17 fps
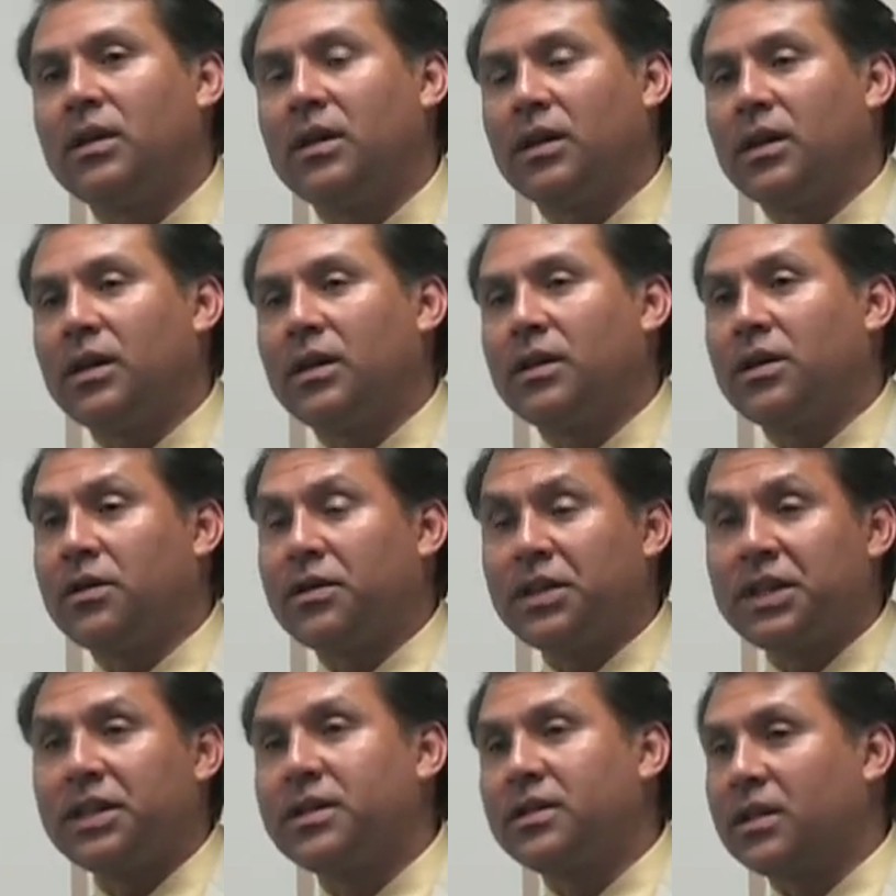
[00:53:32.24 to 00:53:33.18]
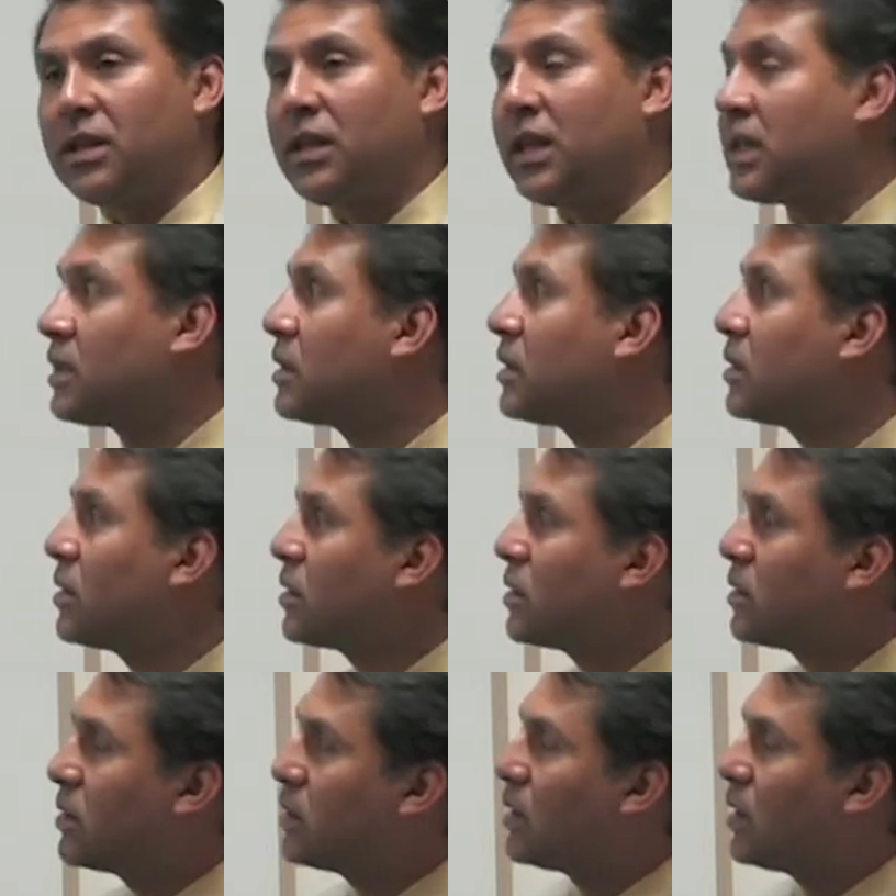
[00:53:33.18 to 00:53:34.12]
uh, that are needed to collect
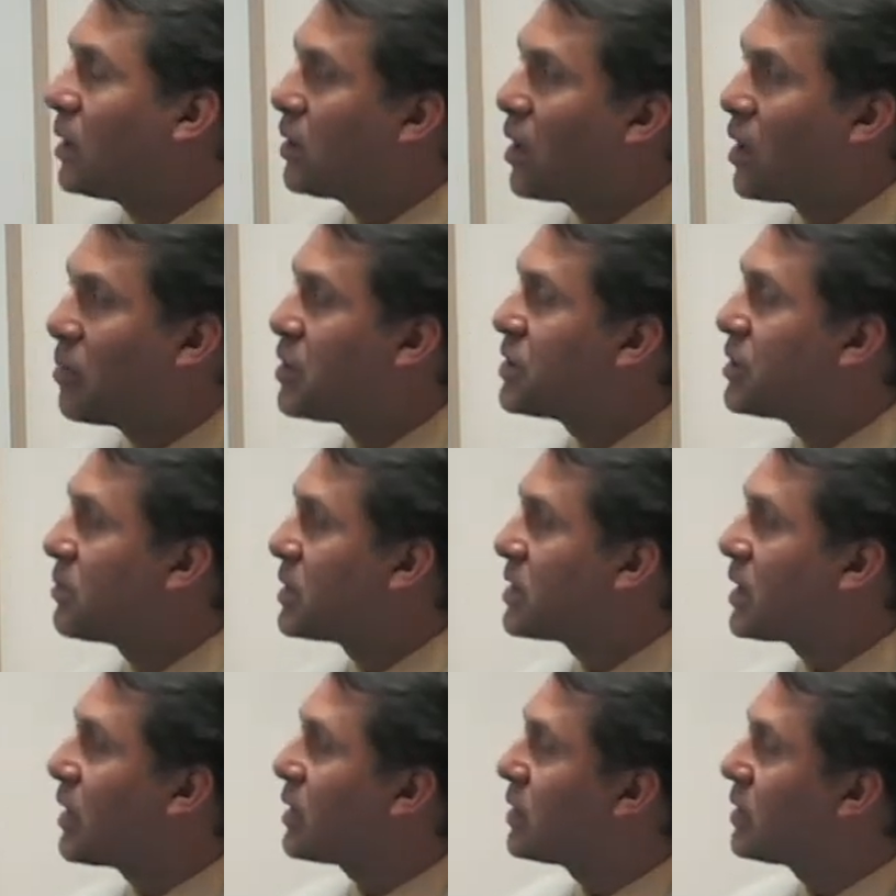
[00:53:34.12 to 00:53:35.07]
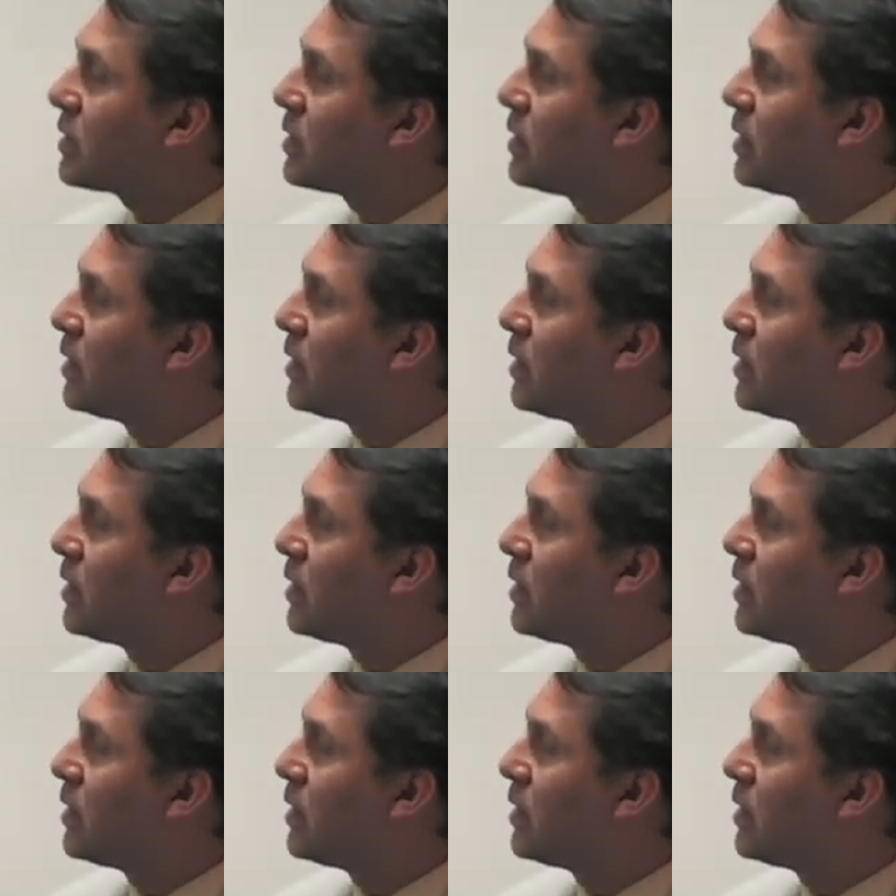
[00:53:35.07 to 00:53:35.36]
uh, garbage and recycling.